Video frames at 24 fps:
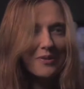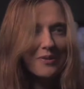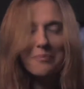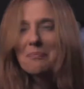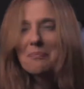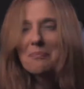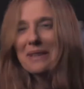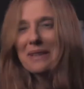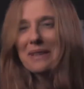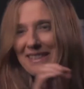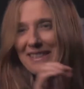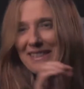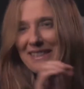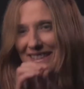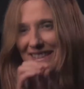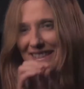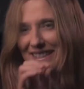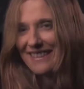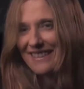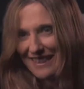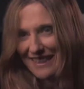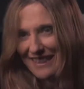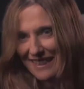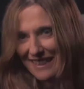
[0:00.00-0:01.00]
pixels are
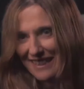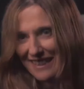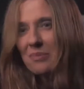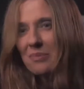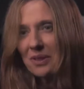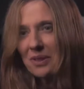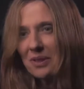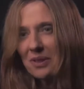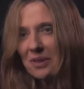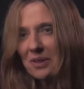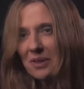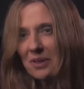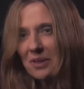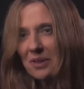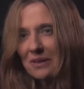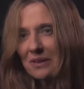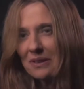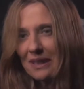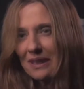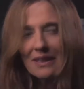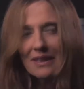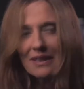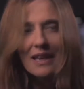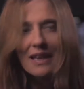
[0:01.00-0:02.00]
distributed,
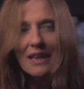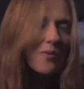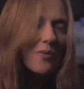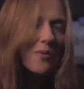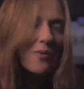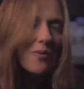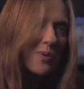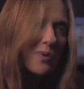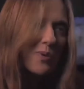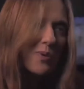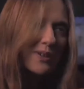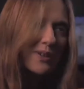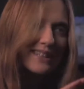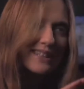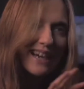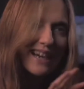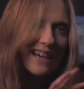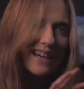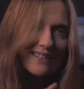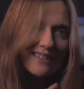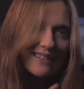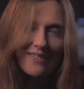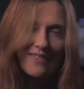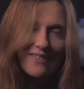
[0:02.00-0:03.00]
what are
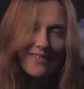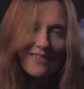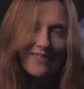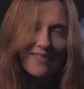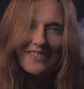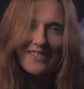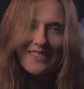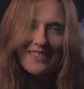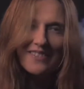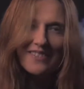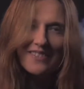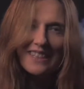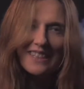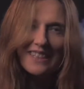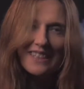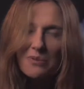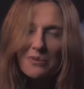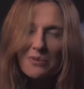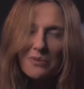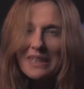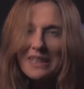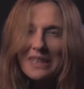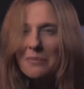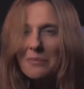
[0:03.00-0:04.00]
the very
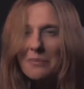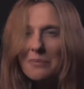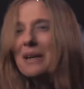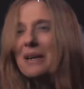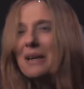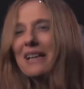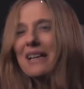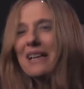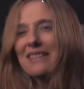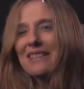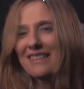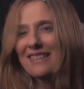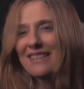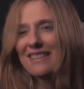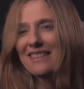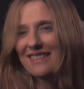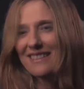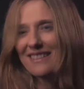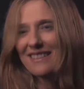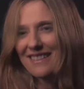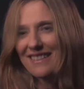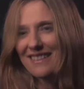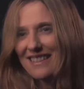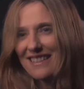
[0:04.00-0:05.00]
unique patterns
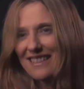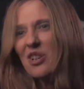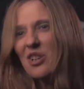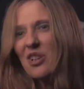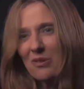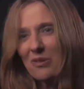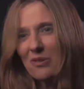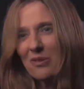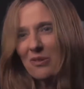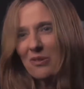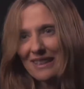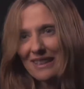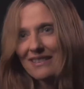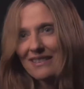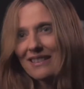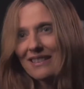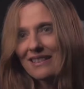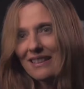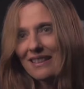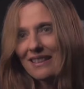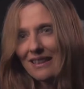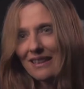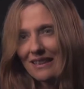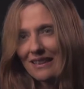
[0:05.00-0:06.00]
that correlate
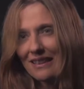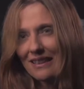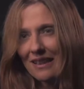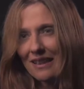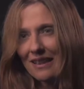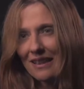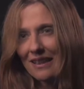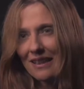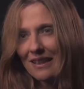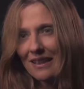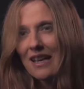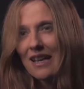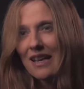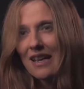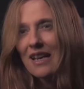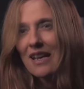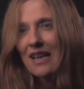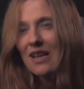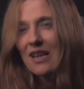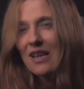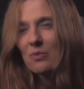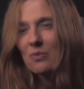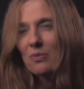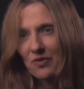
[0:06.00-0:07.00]
highly with
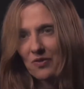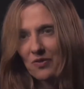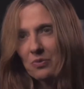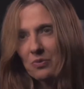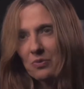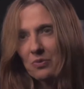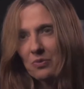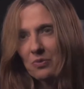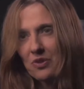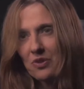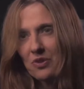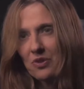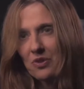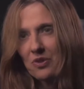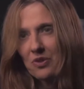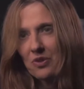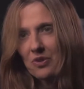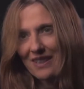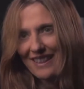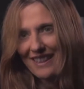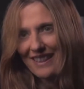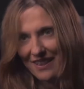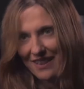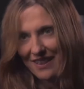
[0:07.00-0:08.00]
future
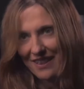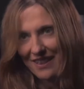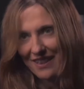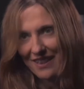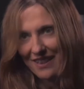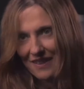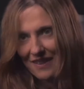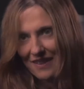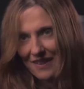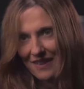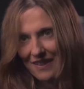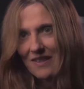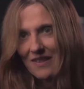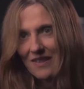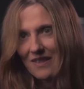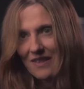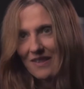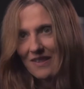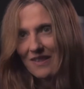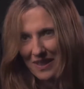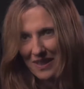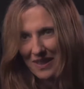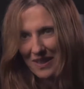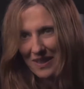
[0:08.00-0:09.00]
occurrence of the
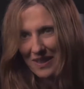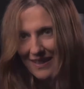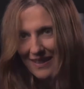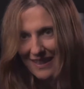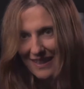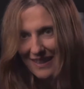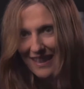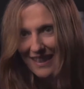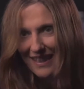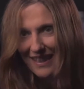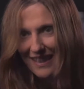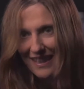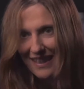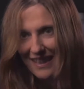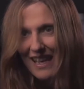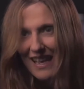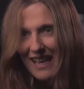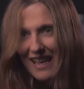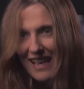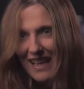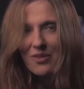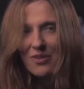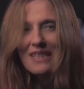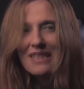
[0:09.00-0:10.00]
disease. So
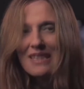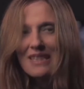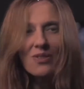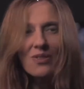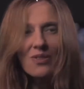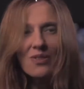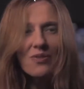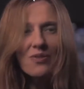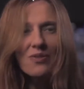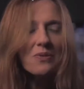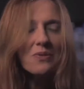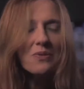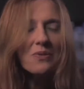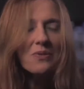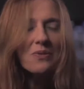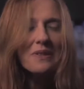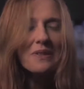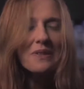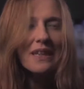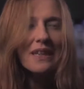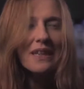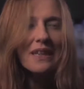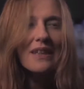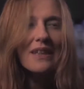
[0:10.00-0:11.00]
instead of using
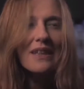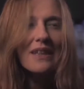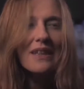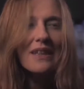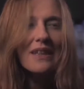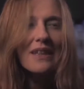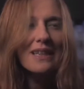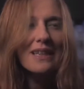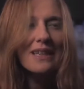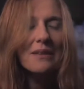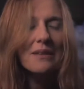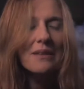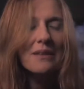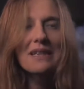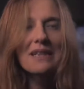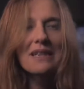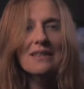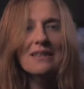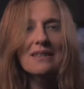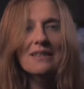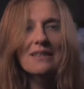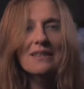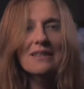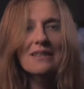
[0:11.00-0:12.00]
human
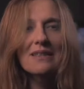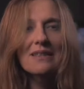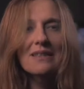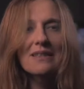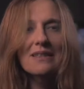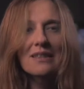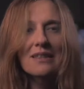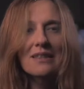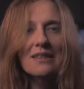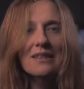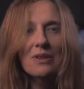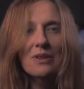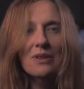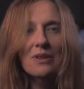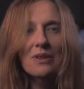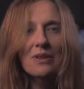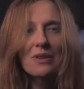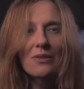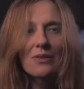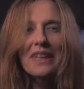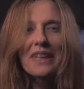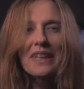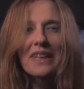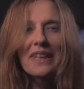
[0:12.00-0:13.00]
capacity to kind of
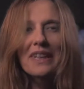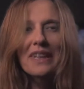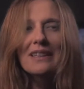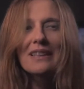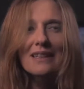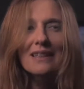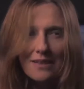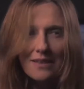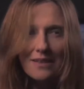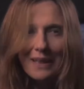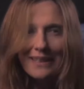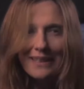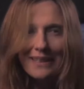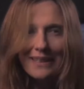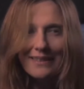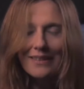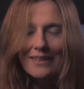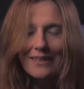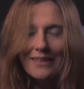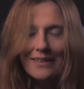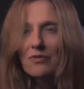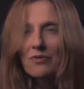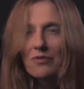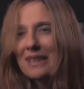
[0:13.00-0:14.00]
recognize pattern,
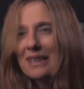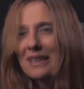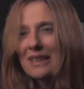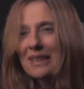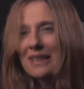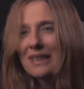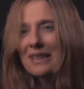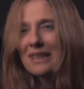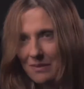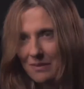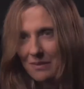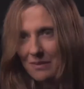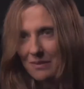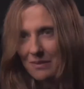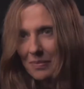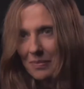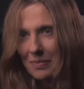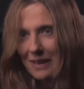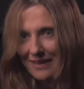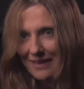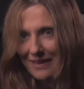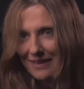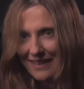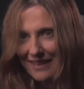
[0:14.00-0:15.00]
formalize
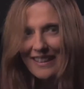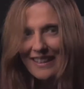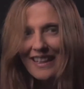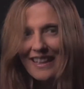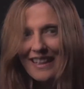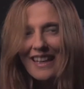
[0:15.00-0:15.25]
pattern,